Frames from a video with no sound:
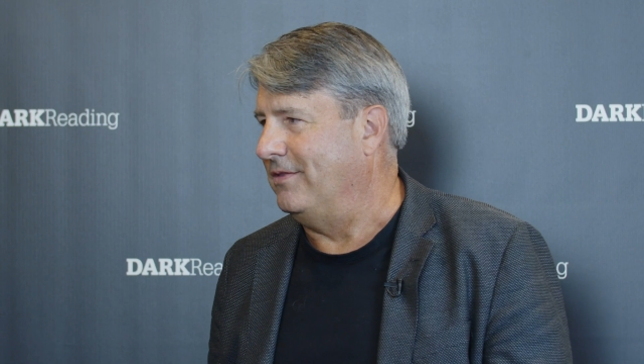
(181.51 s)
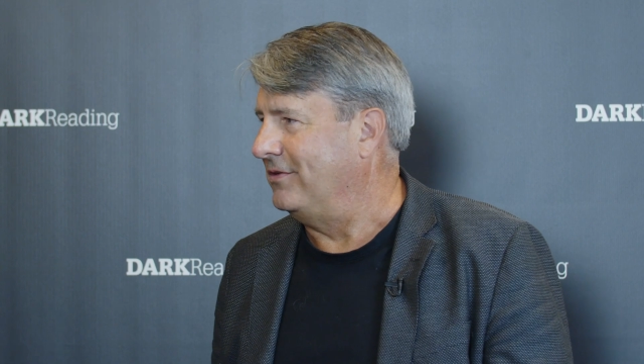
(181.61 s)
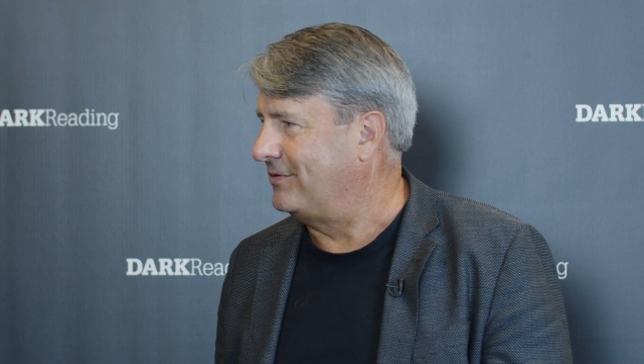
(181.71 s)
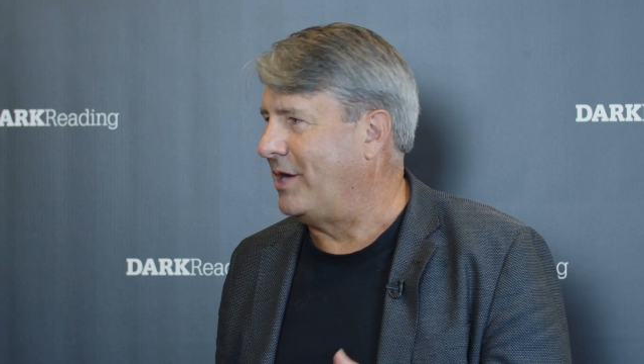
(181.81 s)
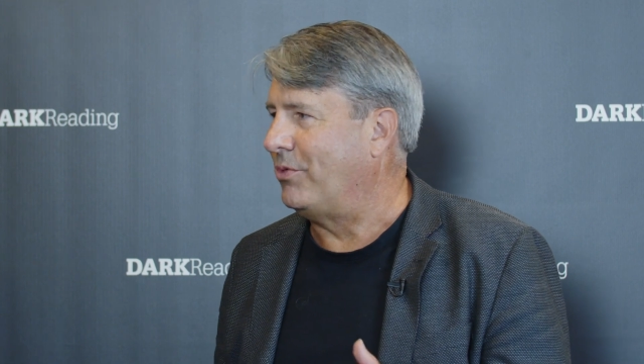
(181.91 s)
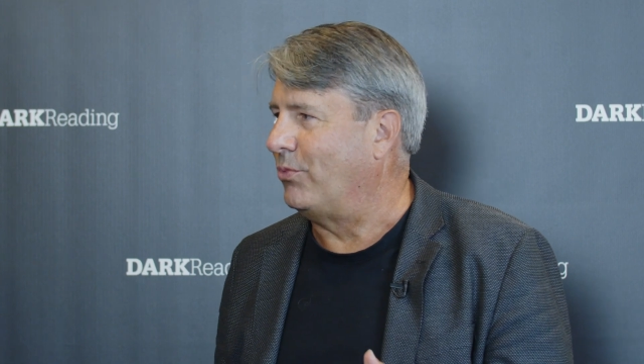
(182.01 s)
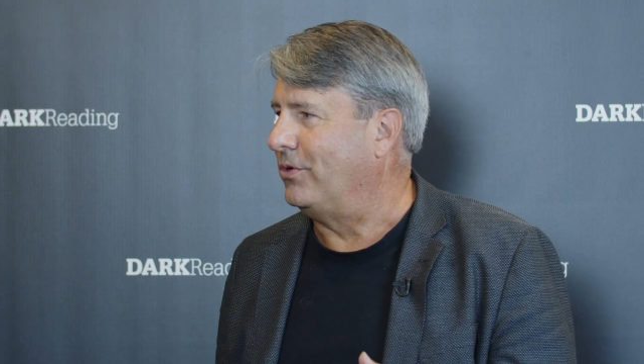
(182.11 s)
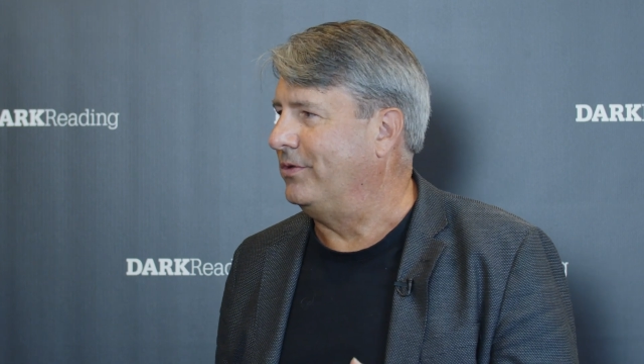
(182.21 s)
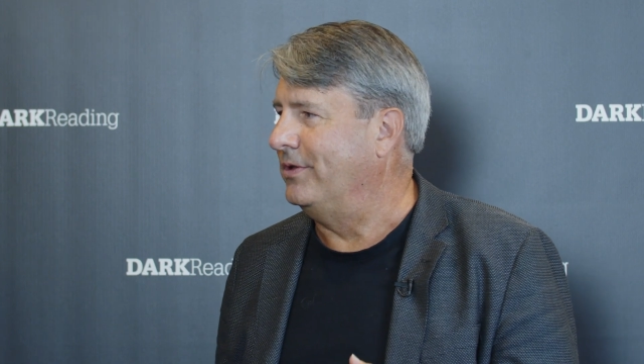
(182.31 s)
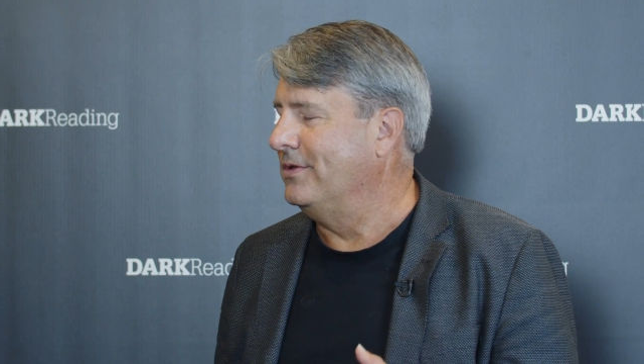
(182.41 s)
the cyber
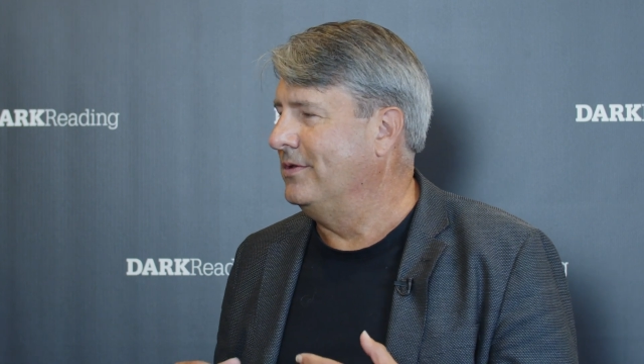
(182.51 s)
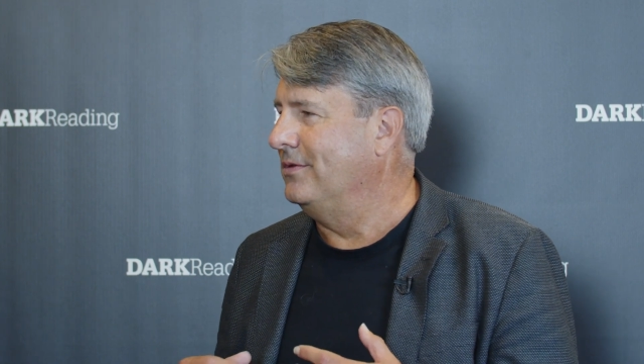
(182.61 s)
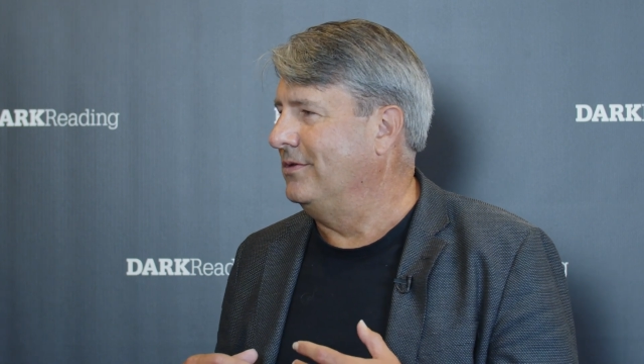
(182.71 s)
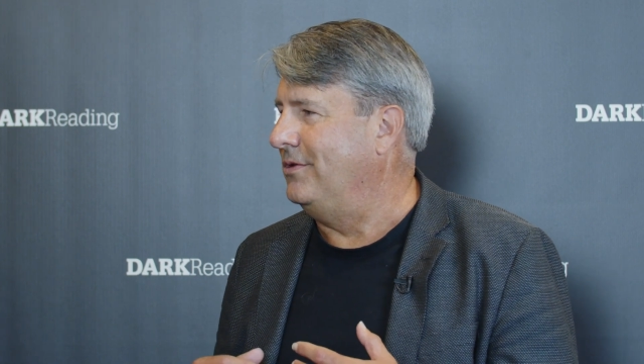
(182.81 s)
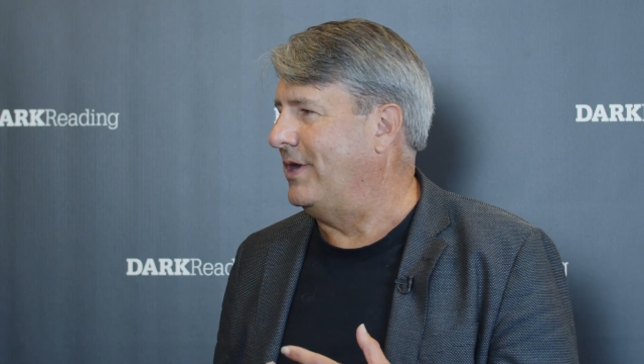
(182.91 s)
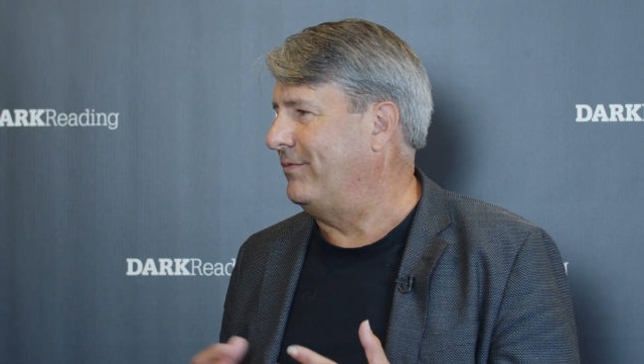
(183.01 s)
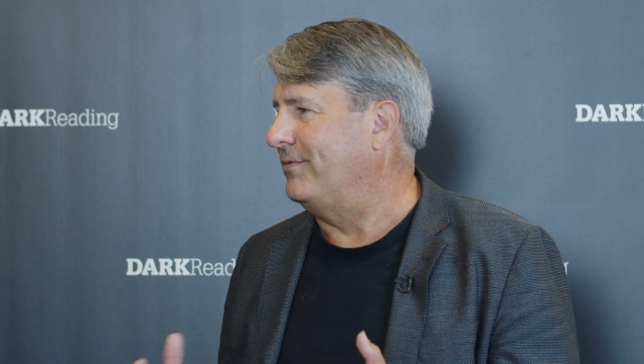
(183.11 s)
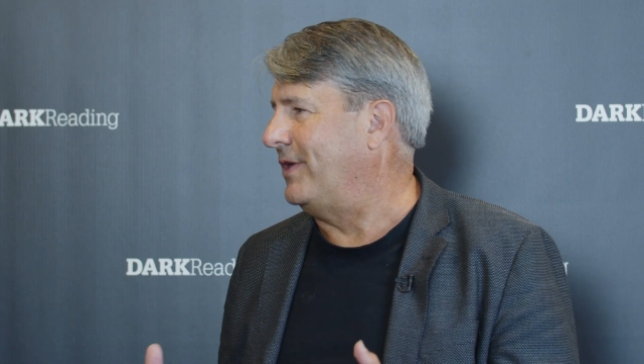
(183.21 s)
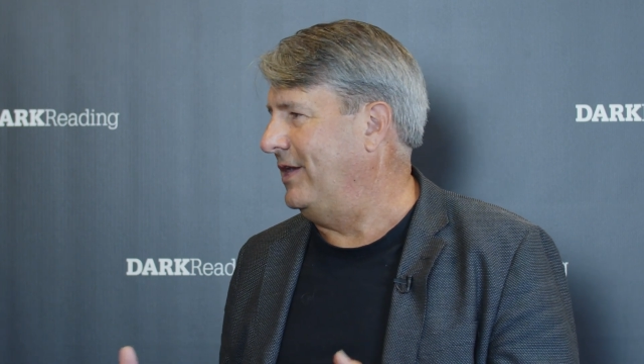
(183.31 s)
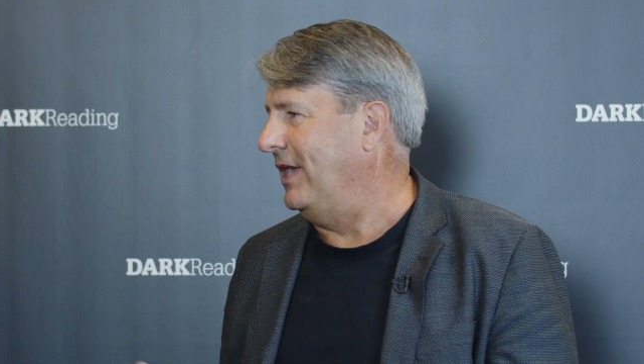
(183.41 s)
world, you have to
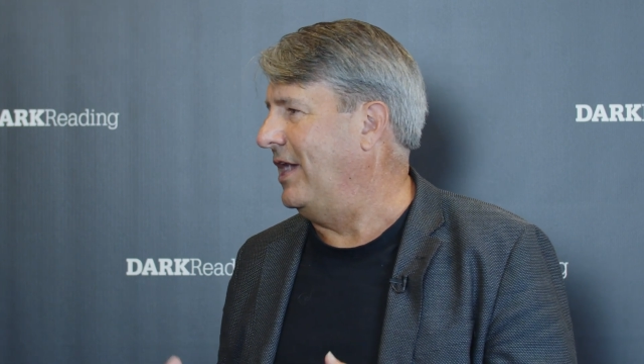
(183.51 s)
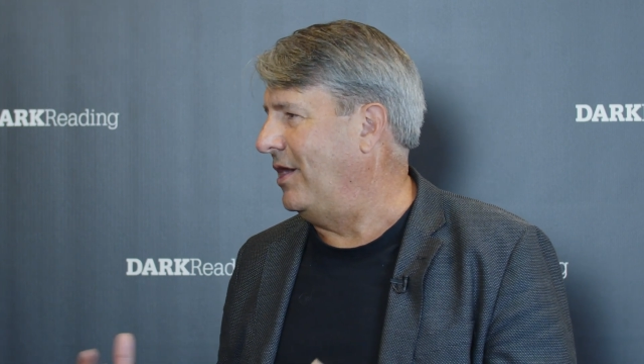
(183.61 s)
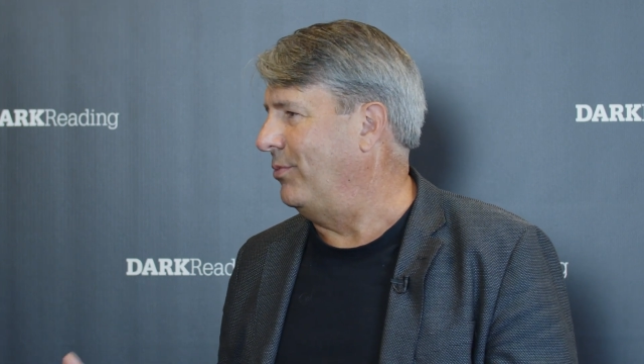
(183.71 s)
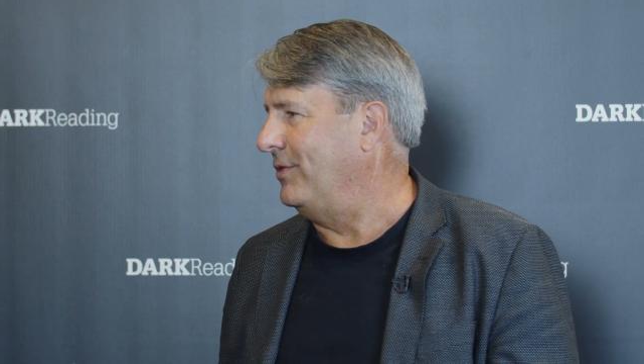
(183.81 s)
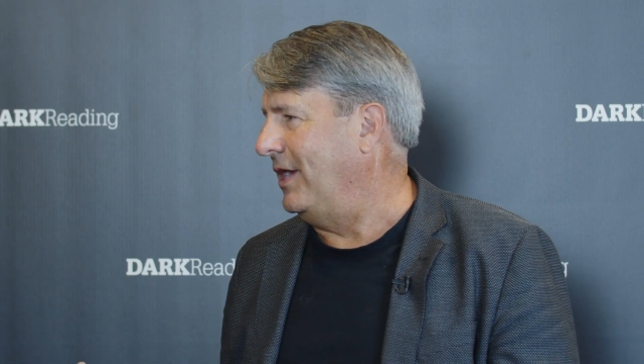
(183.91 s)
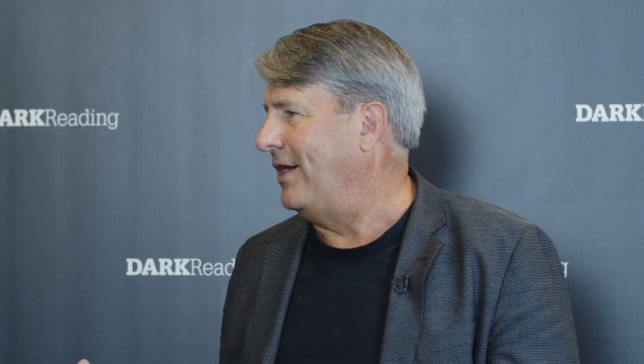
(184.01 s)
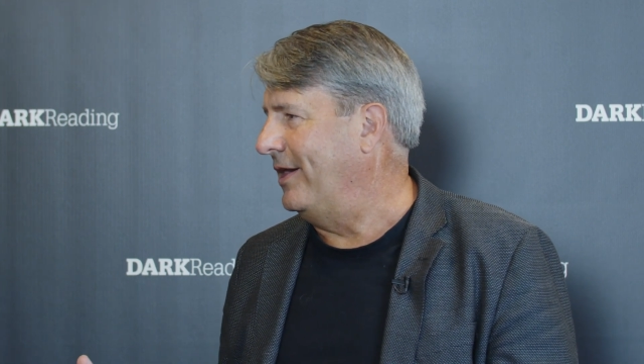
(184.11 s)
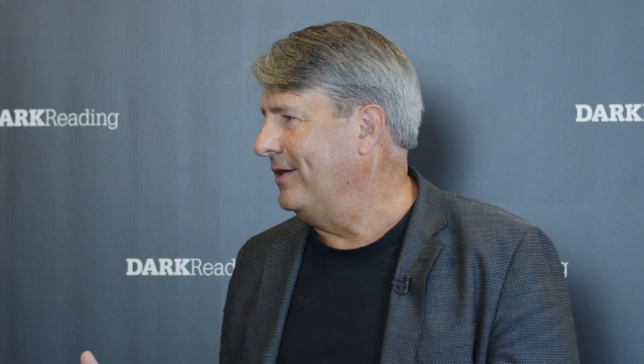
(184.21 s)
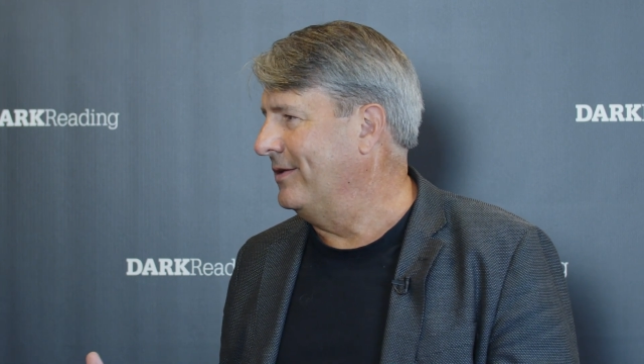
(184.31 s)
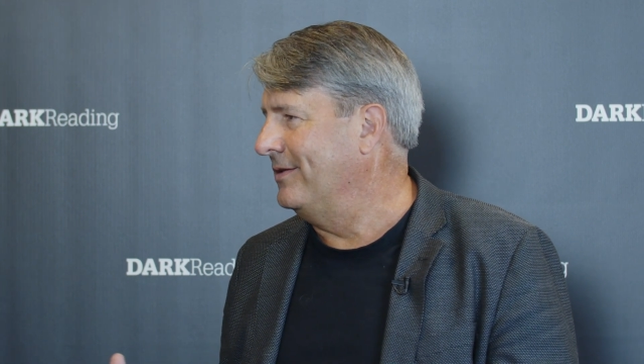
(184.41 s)
fight AI with AI.